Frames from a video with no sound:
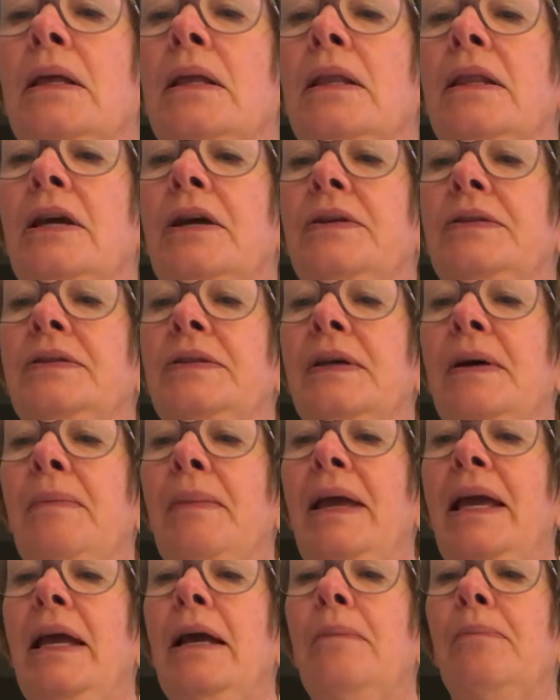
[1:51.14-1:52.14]
there's some
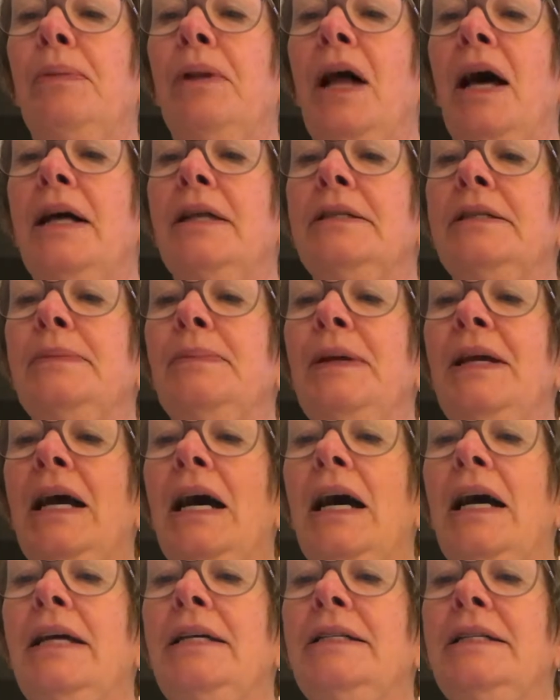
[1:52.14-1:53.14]
ink blots
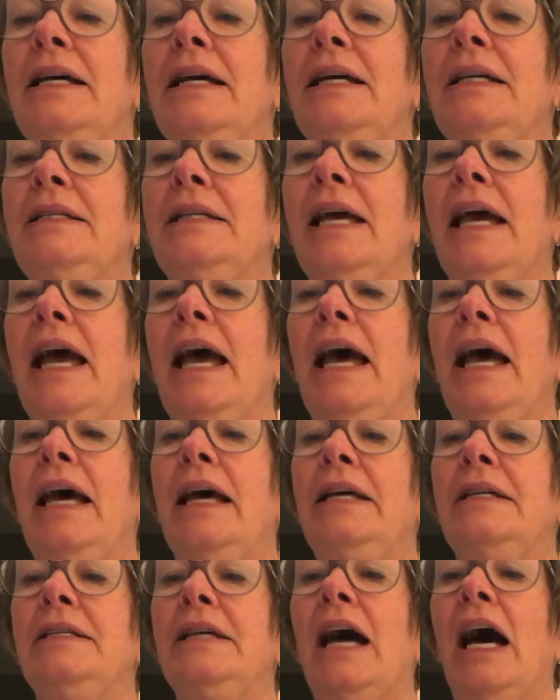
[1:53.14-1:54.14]
behind it,
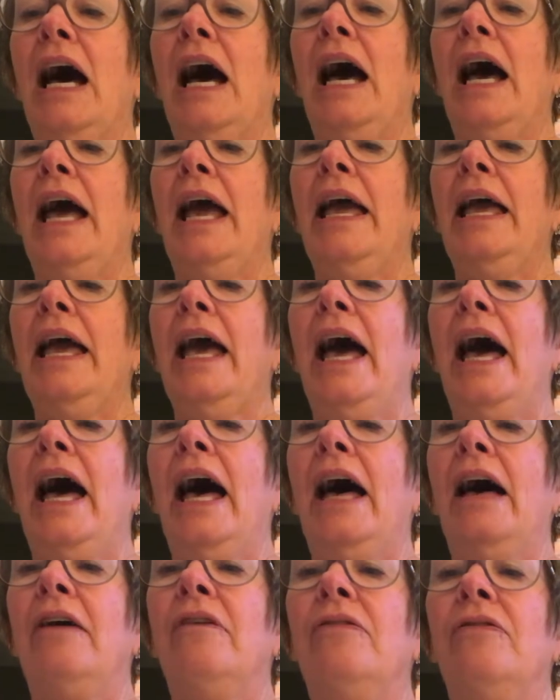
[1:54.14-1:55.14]
and I
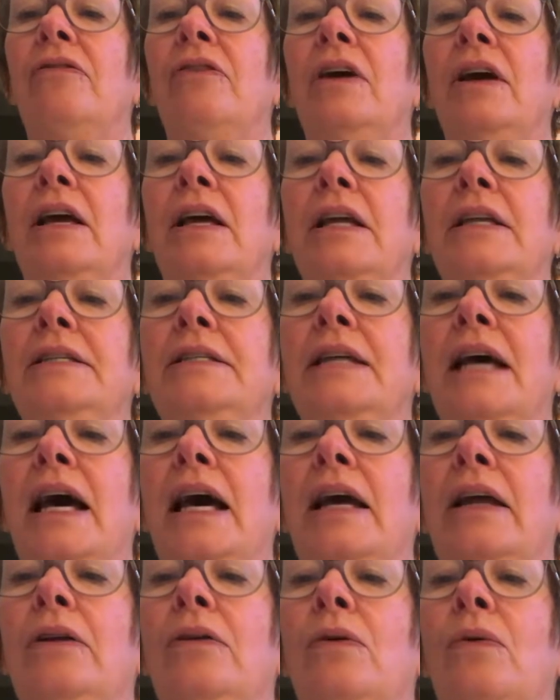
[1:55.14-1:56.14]
have
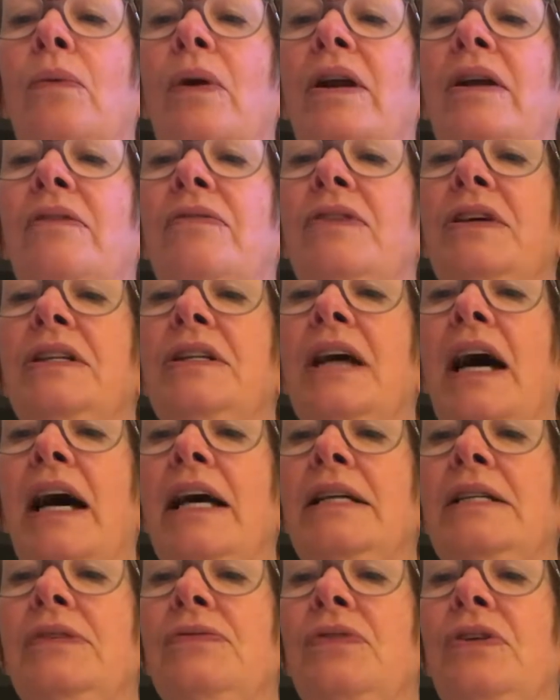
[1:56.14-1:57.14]
done one of the
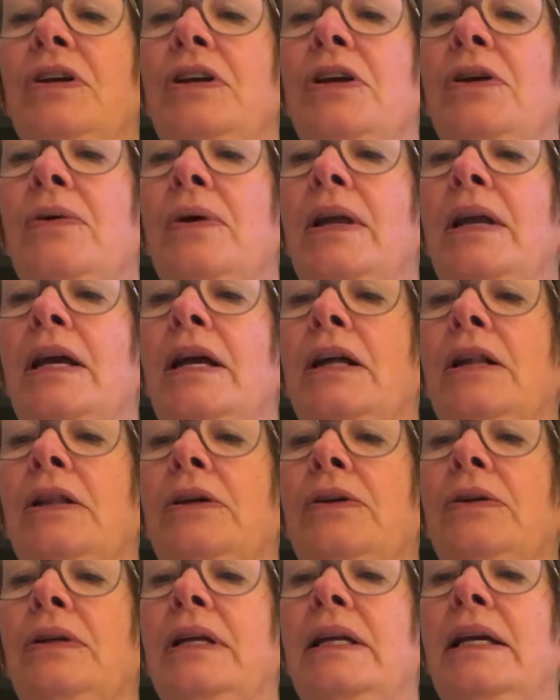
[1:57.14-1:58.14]
dies for you and
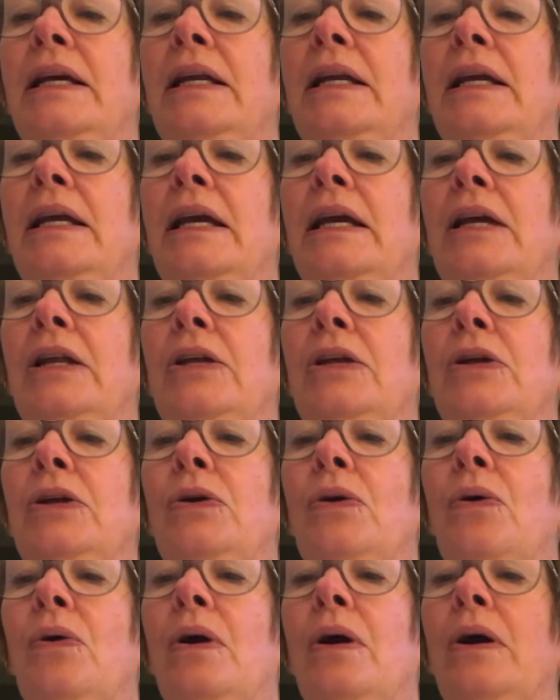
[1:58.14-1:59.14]
included it in
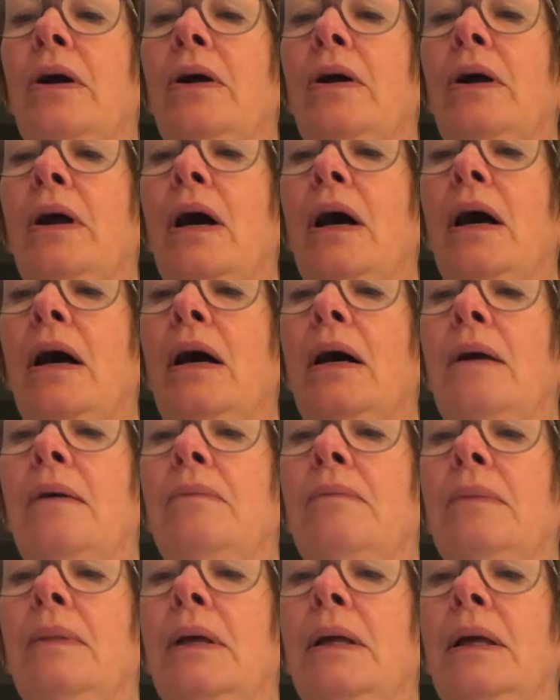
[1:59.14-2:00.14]
your
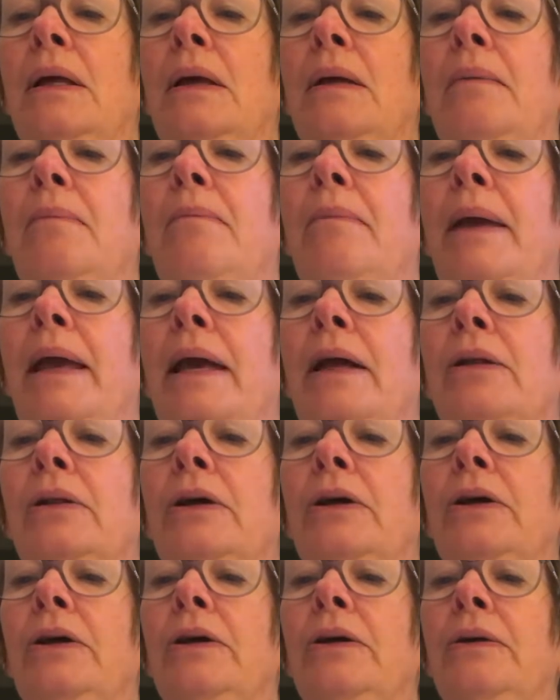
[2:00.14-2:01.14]

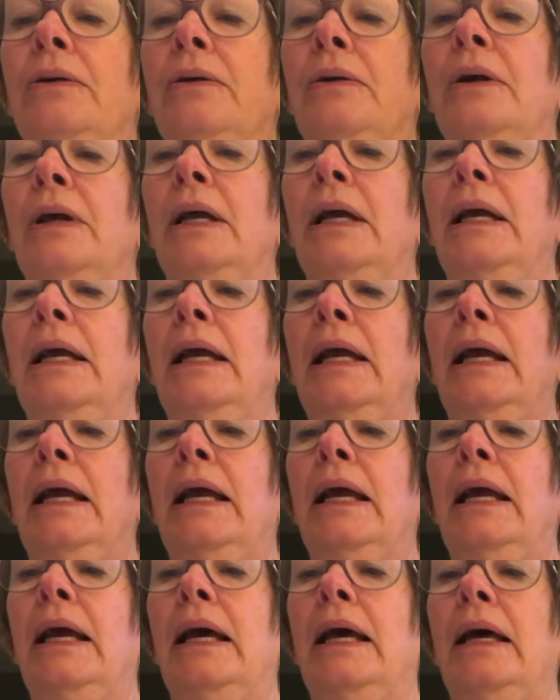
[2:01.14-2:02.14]
mailer.
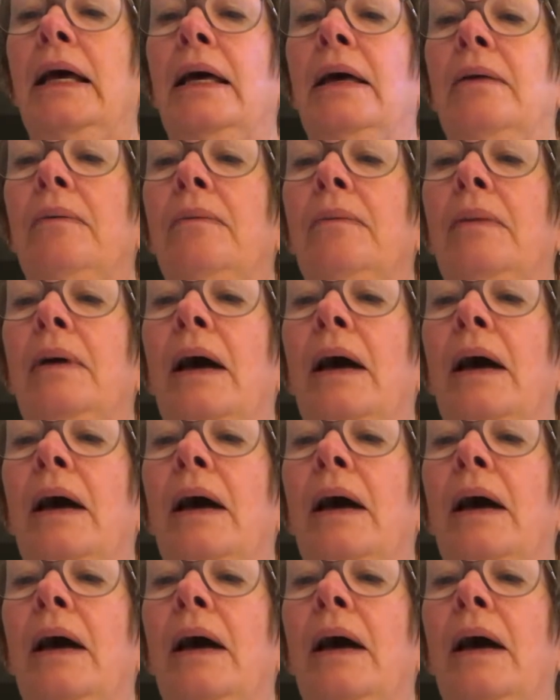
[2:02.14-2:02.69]
And